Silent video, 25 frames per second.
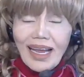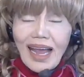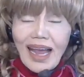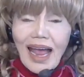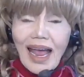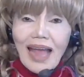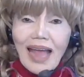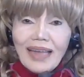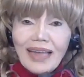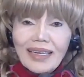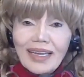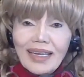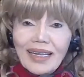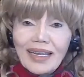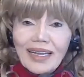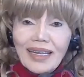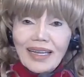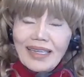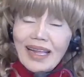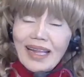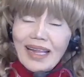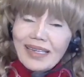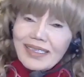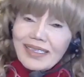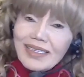and
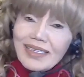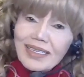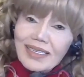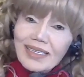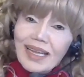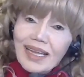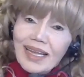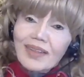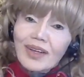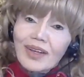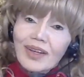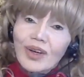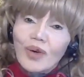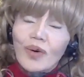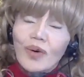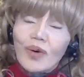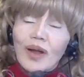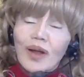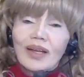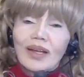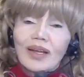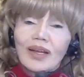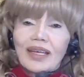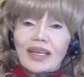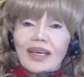that's another
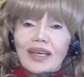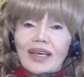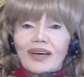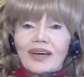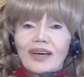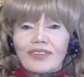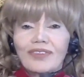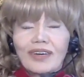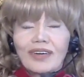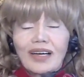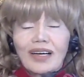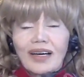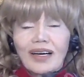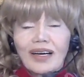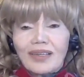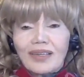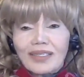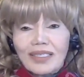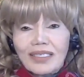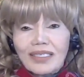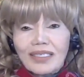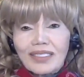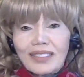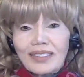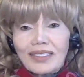quality of a cult.
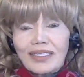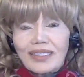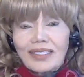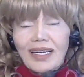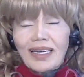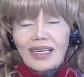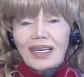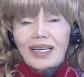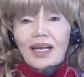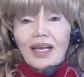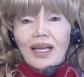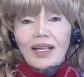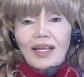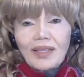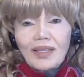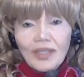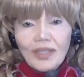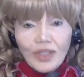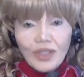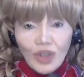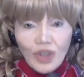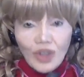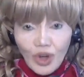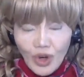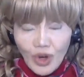
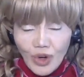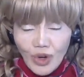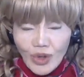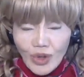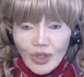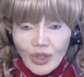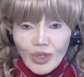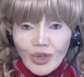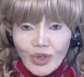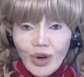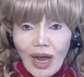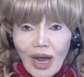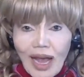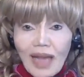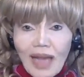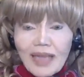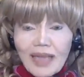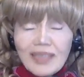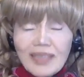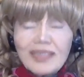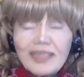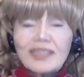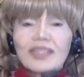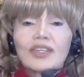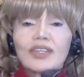The guru
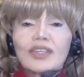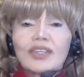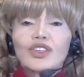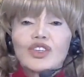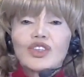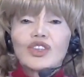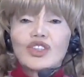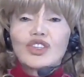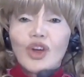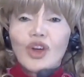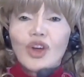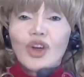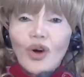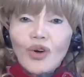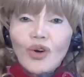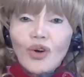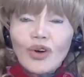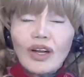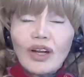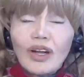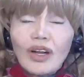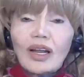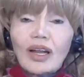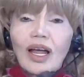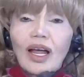has
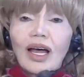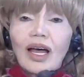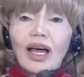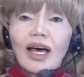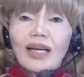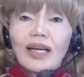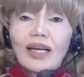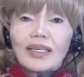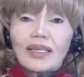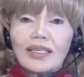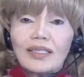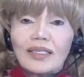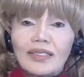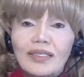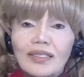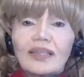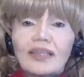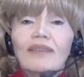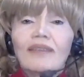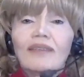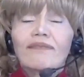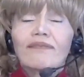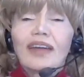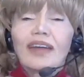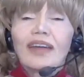total, utter
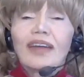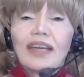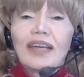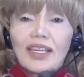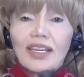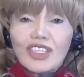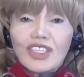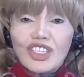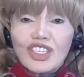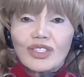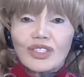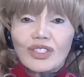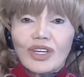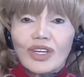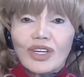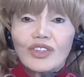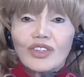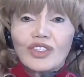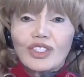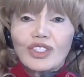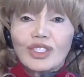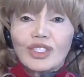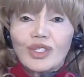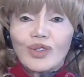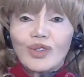financial
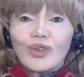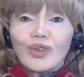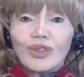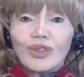control